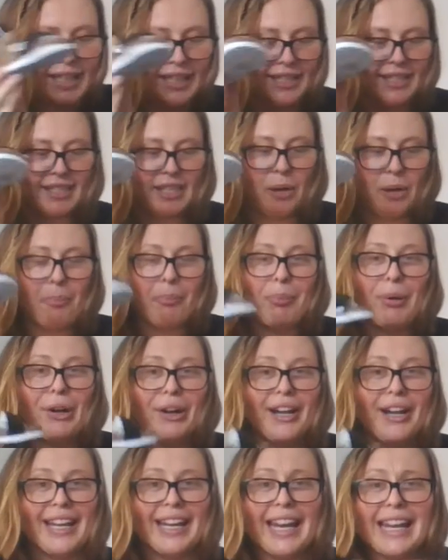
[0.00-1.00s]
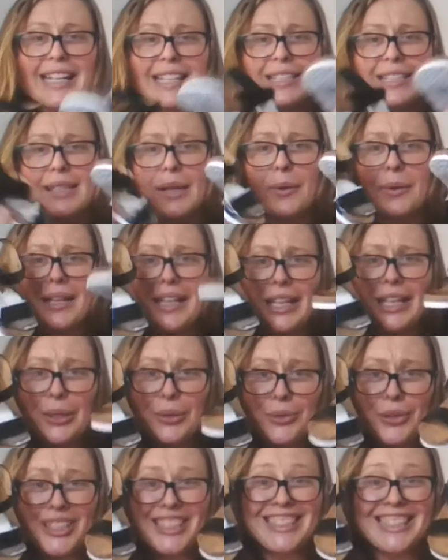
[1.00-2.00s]
it's so pretty, it's so
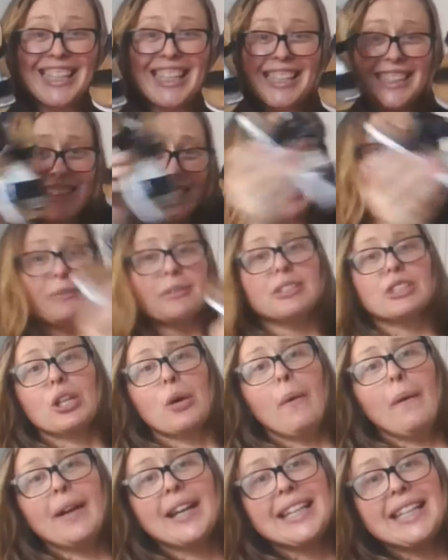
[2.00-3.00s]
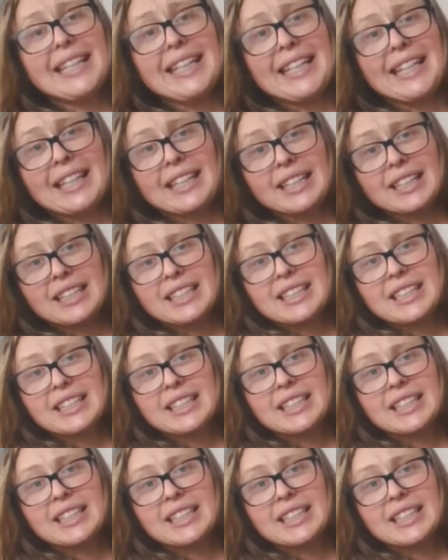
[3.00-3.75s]
cute, it's so tiny.